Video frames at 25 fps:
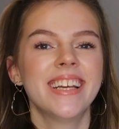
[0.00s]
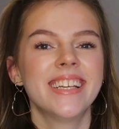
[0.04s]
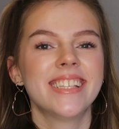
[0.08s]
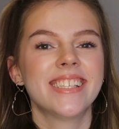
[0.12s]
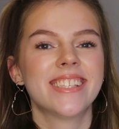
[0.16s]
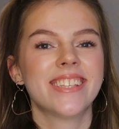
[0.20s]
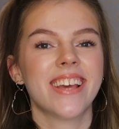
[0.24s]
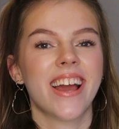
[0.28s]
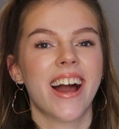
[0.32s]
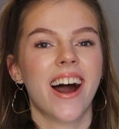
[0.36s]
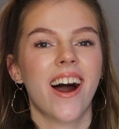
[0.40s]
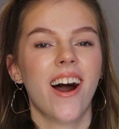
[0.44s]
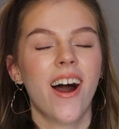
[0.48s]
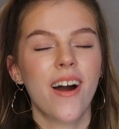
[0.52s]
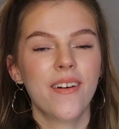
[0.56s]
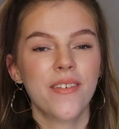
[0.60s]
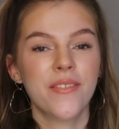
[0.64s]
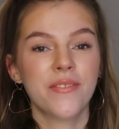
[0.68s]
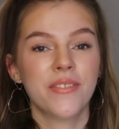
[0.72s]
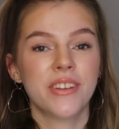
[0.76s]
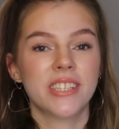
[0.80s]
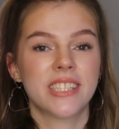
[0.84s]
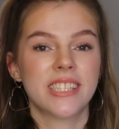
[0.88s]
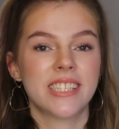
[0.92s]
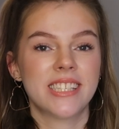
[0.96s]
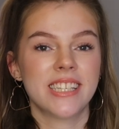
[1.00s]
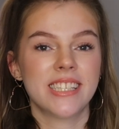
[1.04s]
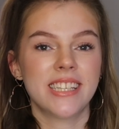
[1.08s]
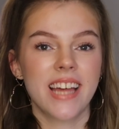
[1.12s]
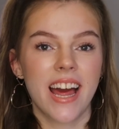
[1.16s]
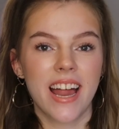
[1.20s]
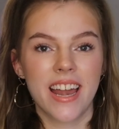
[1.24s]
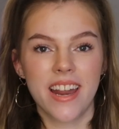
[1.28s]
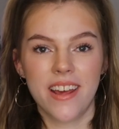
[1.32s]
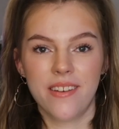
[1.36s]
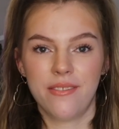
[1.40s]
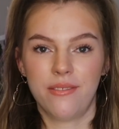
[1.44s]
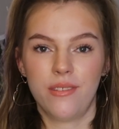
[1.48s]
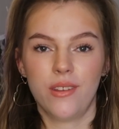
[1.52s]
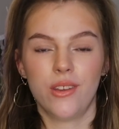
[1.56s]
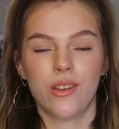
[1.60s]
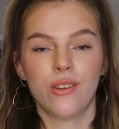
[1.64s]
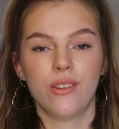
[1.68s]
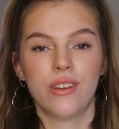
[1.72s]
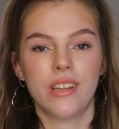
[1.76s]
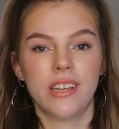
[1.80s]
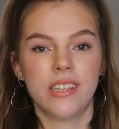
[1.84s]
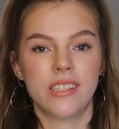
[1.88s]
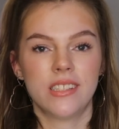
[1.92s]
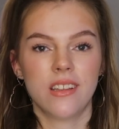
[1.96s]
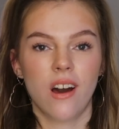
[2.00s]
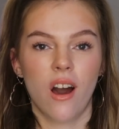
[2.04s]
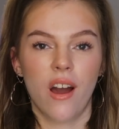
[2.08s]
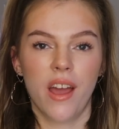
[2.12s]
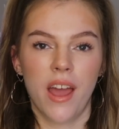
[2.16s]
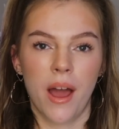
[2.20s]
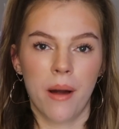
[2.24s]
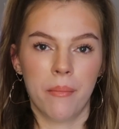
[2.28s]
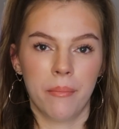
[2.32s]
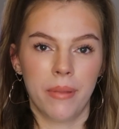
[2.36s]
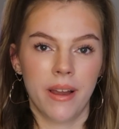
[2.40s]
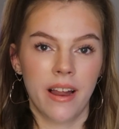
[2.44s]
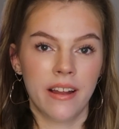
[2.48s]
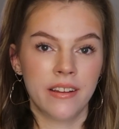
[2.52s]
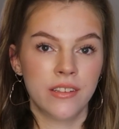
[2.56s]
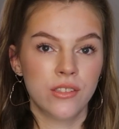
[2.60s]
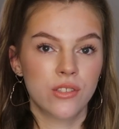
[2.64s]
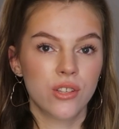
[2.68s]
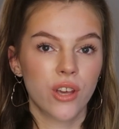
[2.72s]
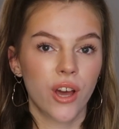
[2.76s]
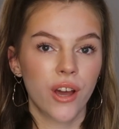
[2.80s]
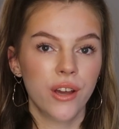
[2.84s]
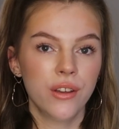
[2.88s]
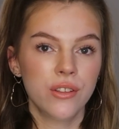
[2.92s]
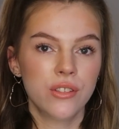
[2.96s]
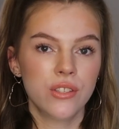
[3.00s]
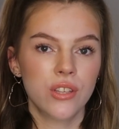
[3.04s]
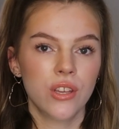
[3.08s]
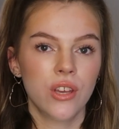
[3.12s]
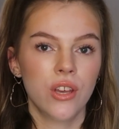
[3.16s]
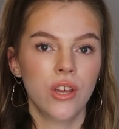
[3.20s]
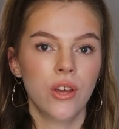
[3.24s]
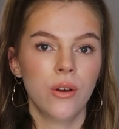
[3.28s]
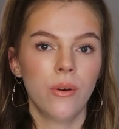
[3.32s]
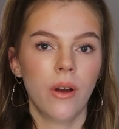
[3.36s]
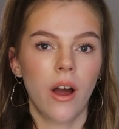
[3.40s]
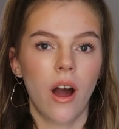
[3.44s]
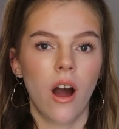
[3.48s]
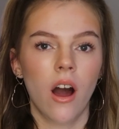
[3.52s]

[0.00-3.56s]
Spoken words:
So yeah, I haven't visited any of the unis that I am planning to go to.